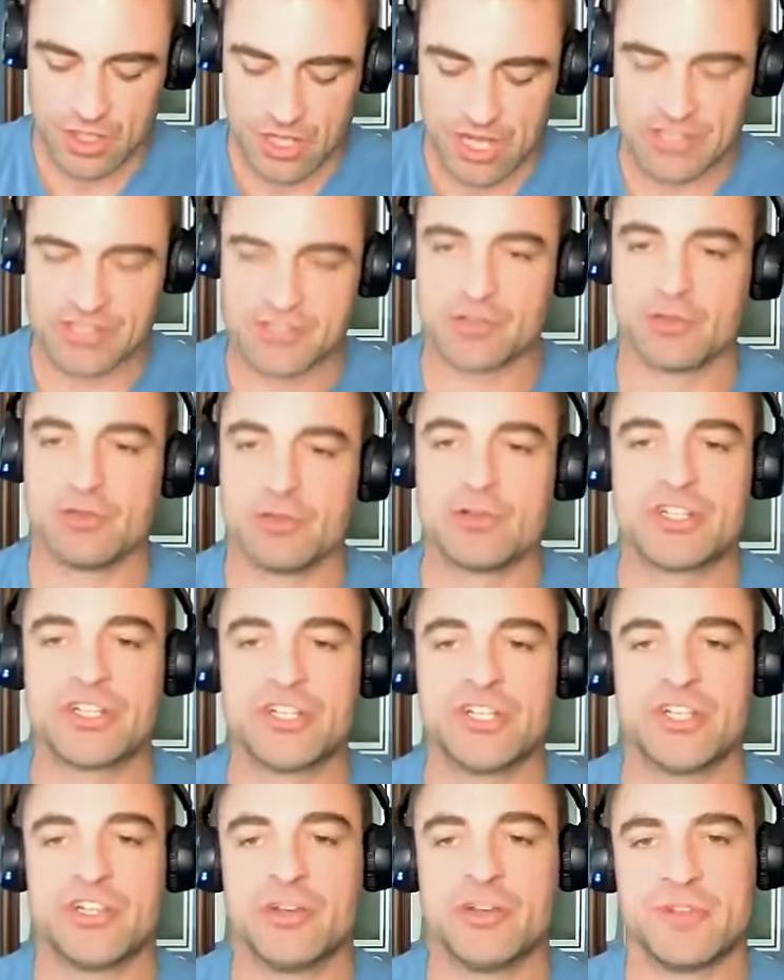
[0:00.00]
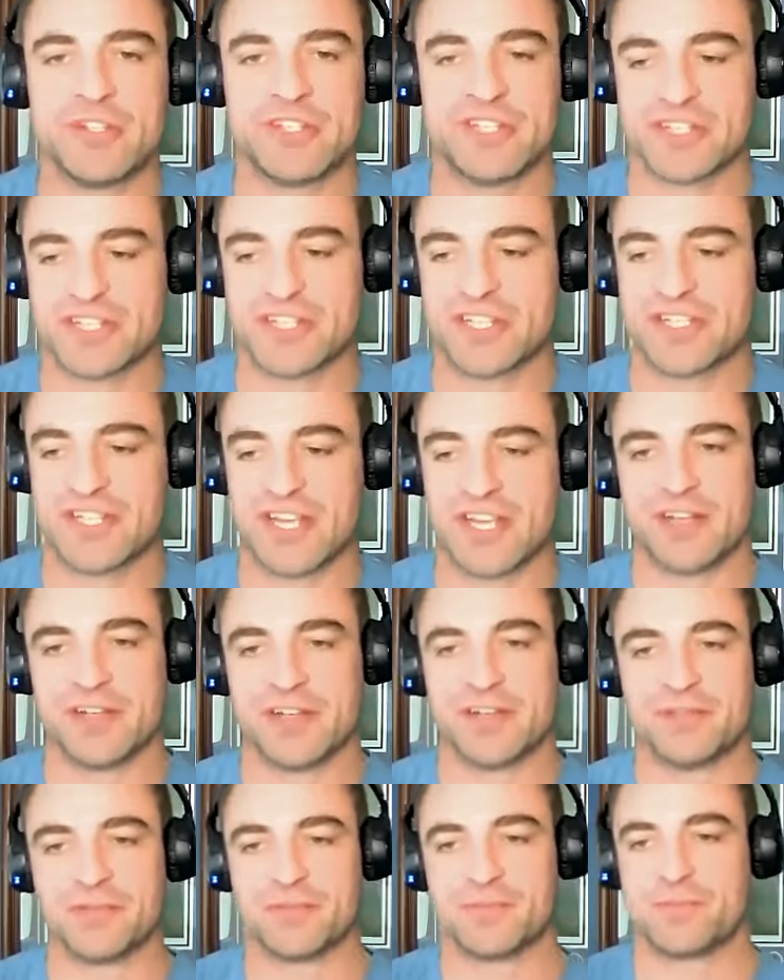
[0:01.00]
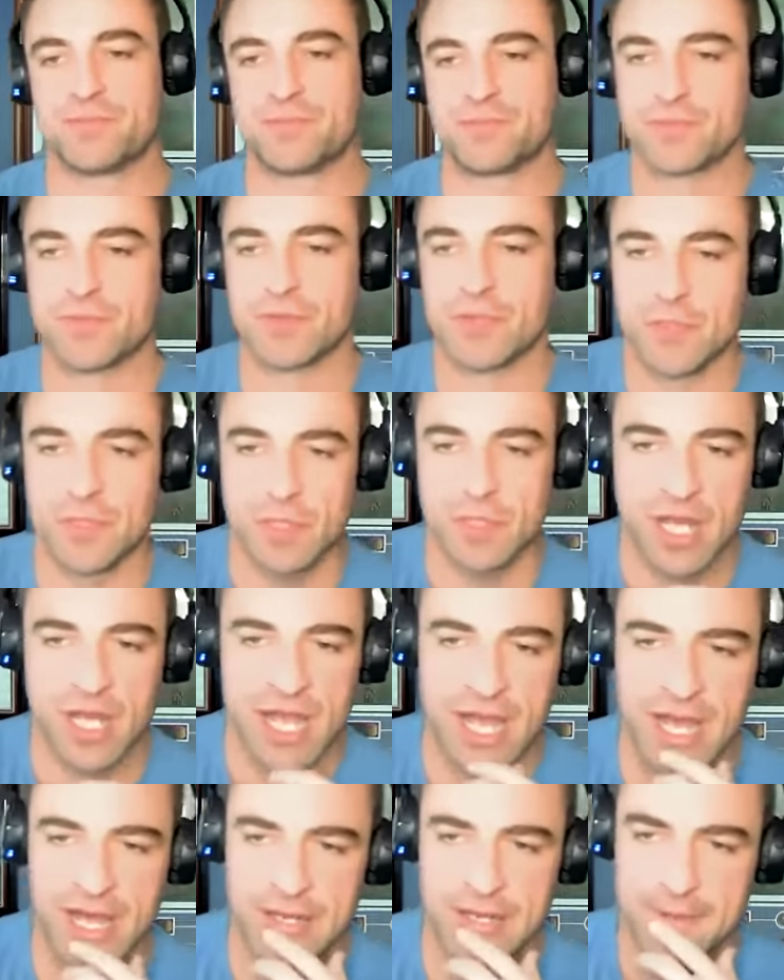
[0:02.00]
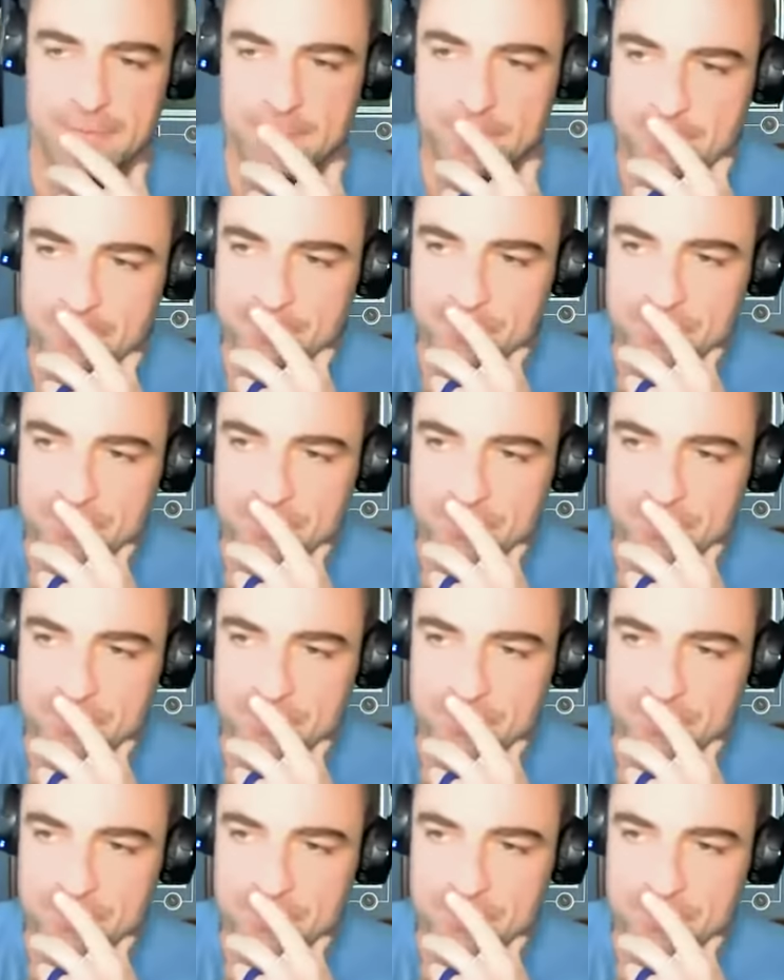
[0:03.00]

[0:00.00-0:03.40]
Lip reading: a solution to human discontent. And